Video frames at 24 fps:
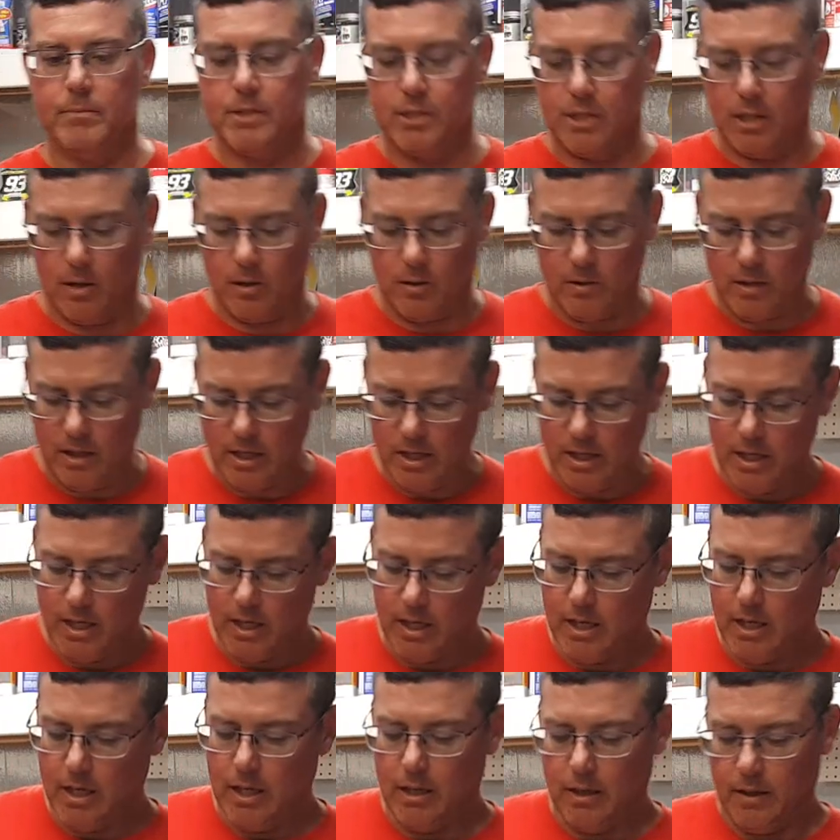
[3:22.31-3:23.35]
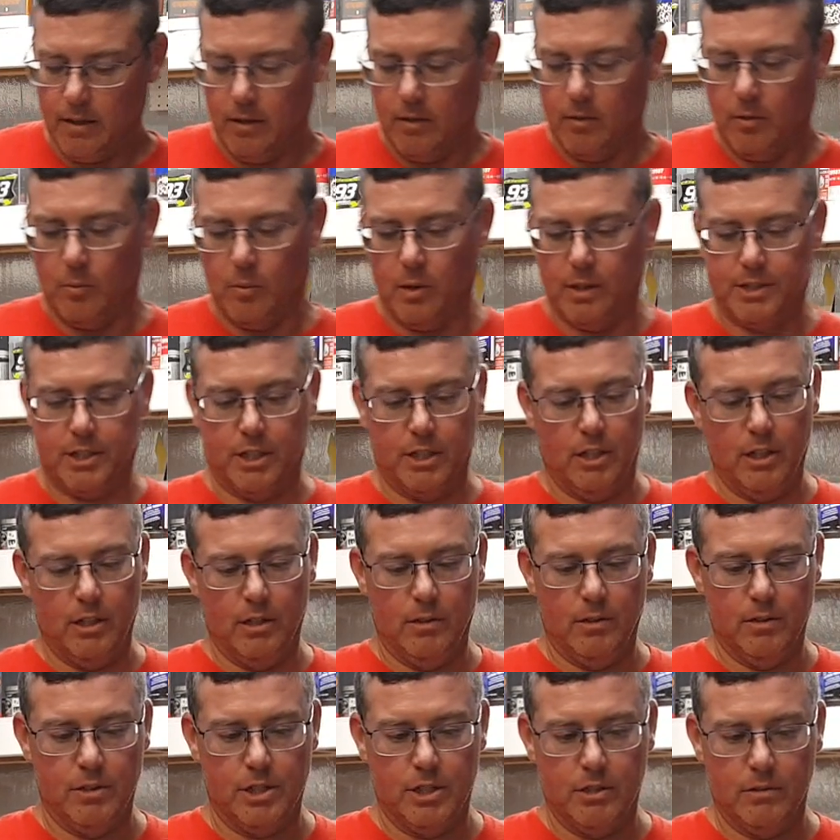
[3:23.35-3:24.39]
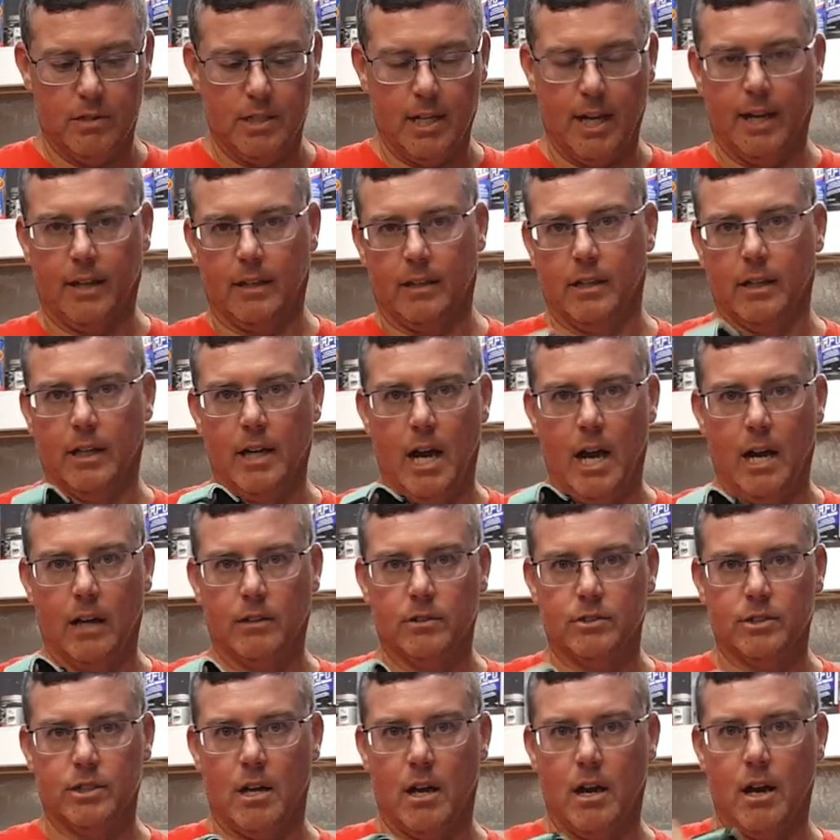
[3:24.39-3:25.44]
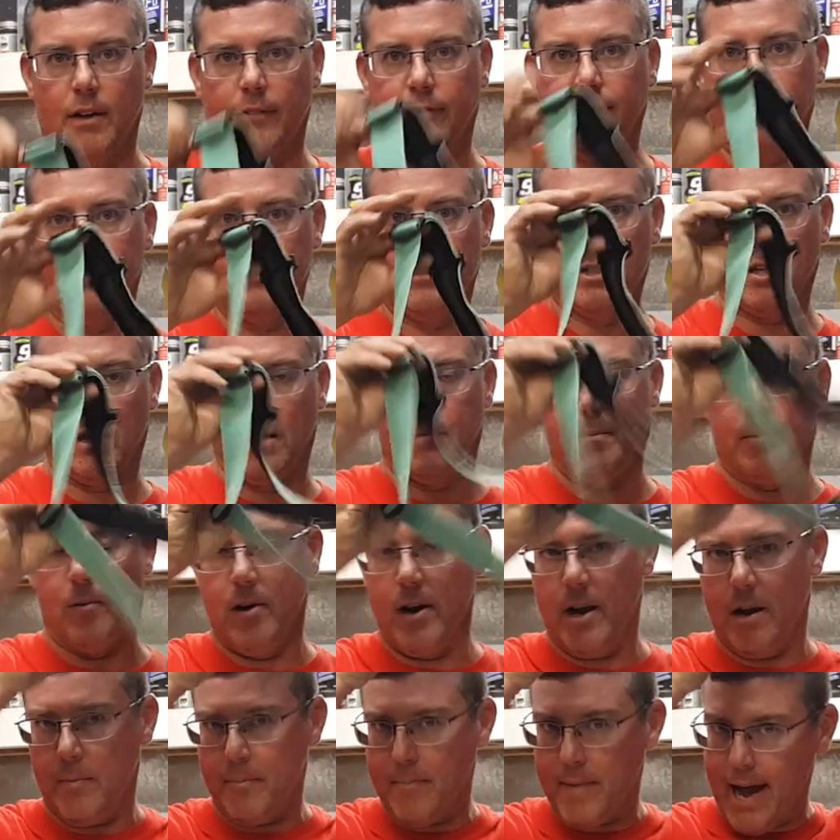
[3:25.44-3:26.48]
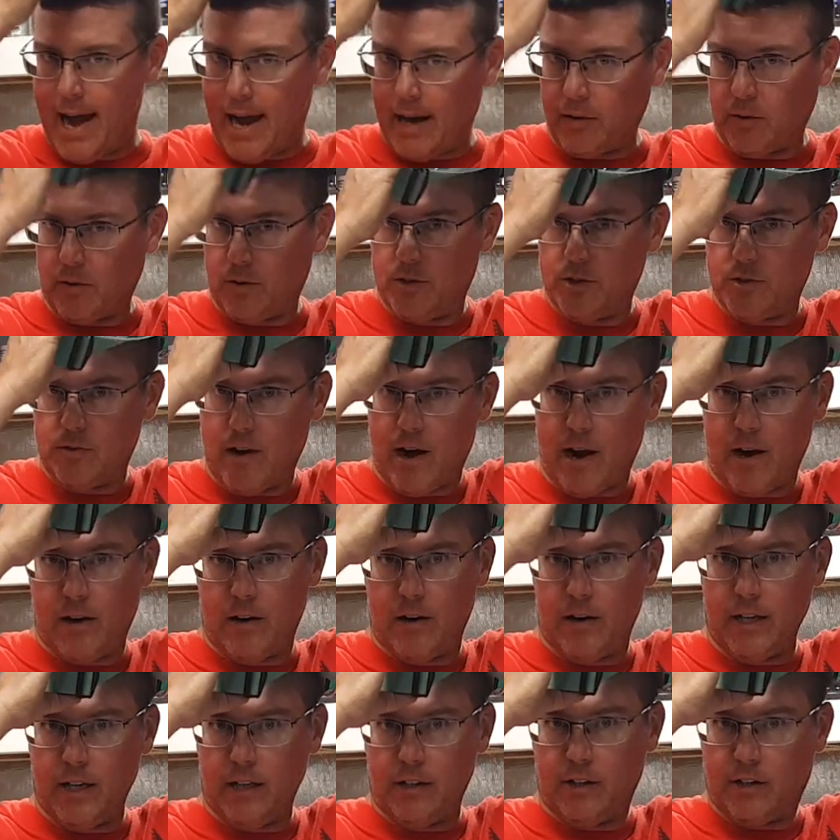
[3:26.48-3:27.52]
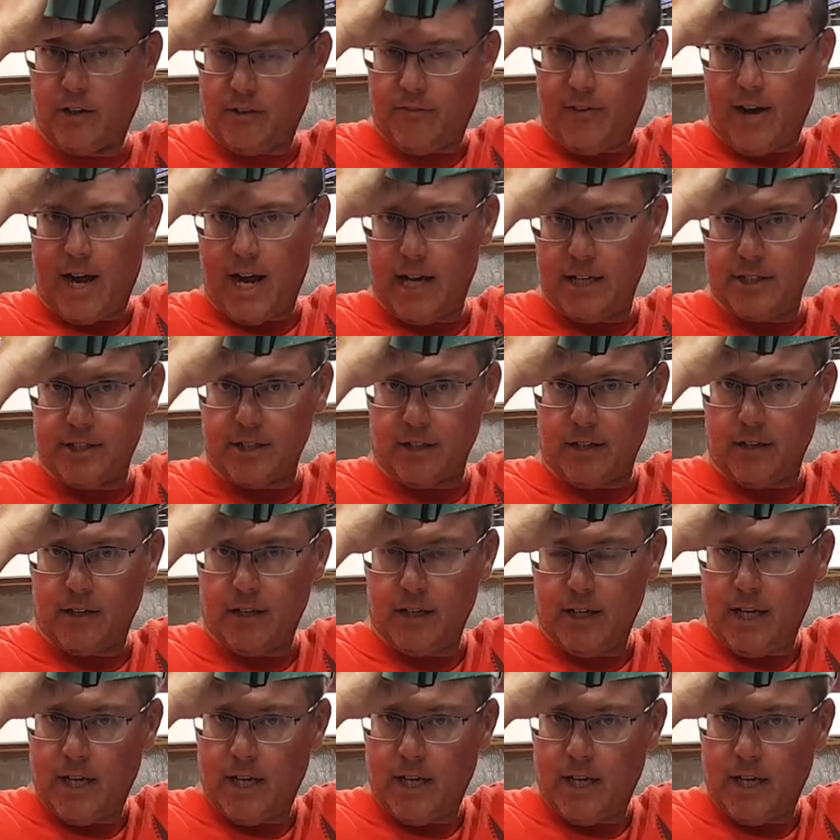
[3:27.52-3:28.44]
So what you do is you take the goggles off, turn them around backwards right underneath your visor,